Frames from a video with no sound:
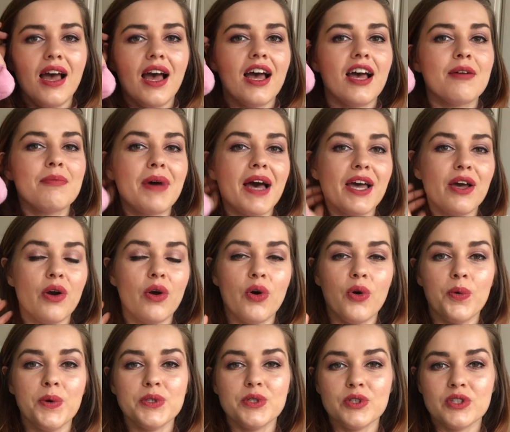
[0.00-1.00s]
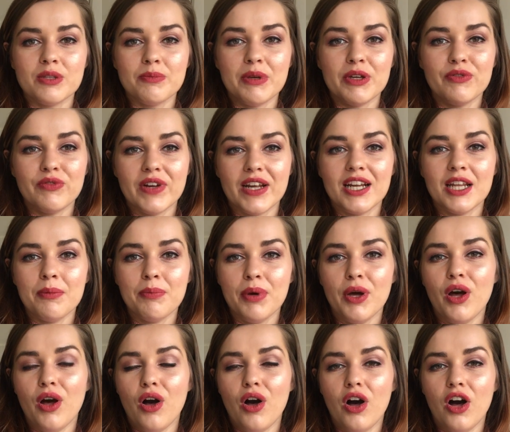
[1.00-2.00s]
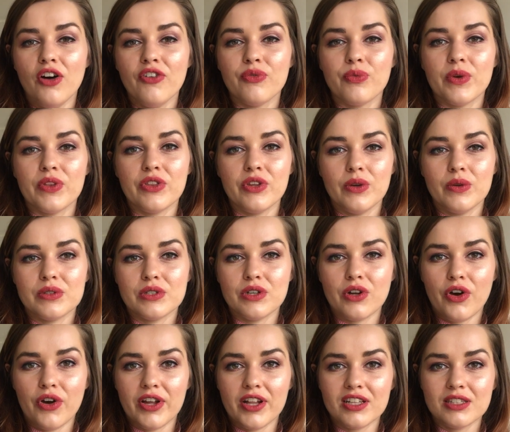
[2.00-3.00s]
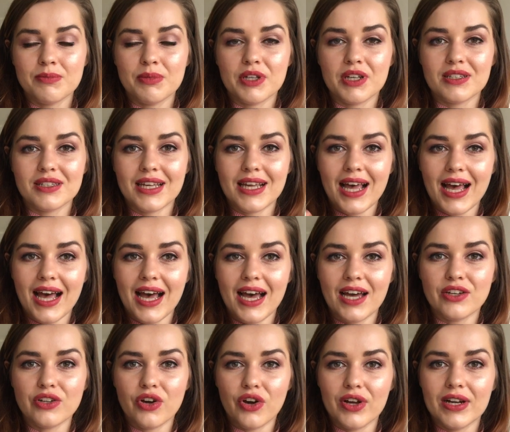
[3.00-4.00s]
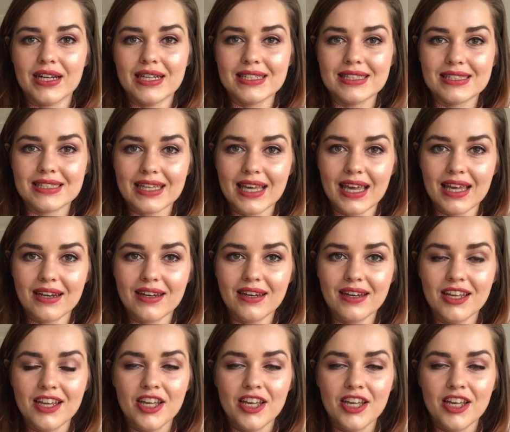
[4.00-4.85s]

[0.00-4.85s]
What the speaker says: I always used to be really put off with using oils because I had oily skin,